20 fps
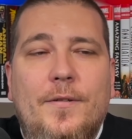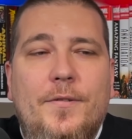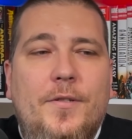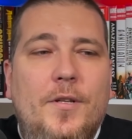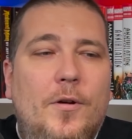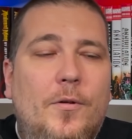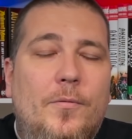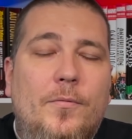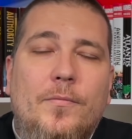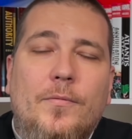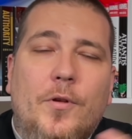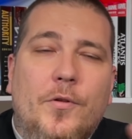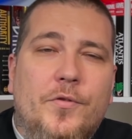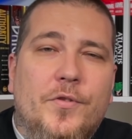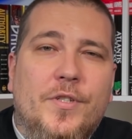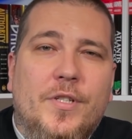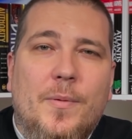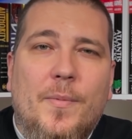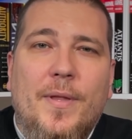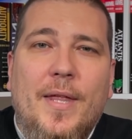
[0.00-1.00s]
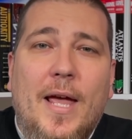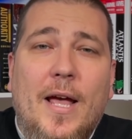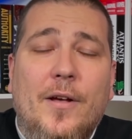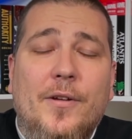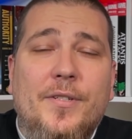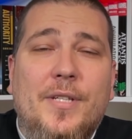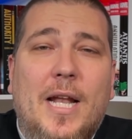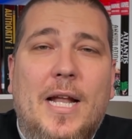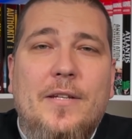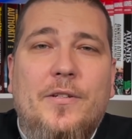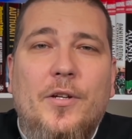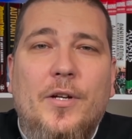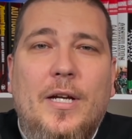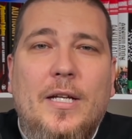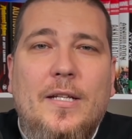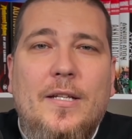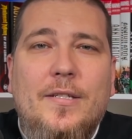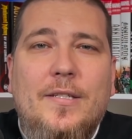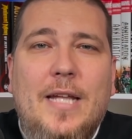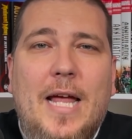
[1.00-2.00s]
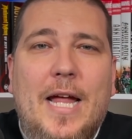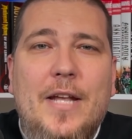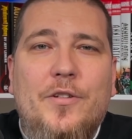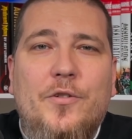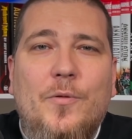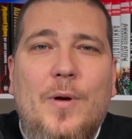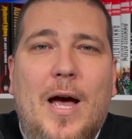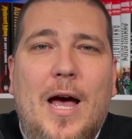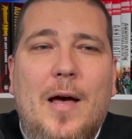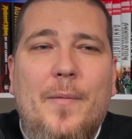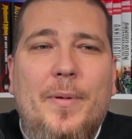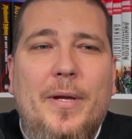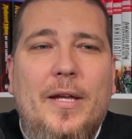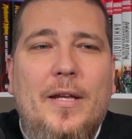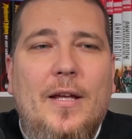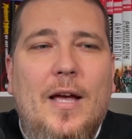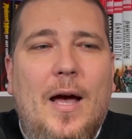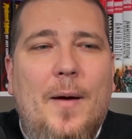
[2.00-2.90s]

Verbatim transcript: So those are some of the L's that I took in the statue hobby.